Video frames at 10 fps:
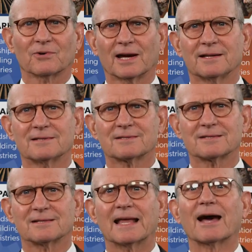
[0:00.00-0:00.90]

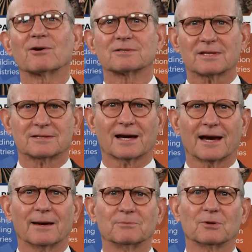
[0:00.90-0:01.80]
Friends, now is the
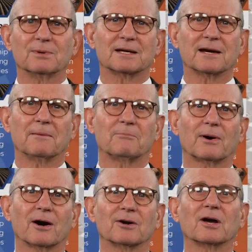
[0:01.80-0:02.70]
time to become
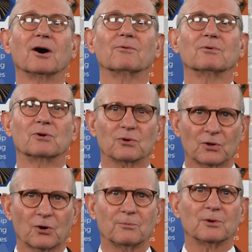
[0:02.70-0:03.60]
part of
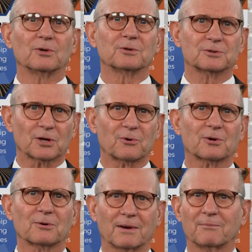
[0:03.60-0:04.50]
global
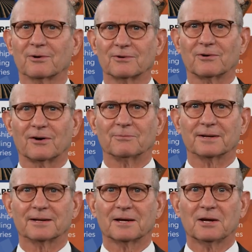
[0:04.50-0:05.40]
total member
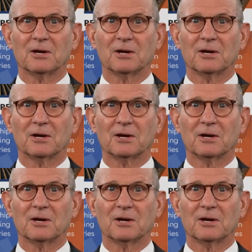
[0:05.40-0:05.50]
involvement.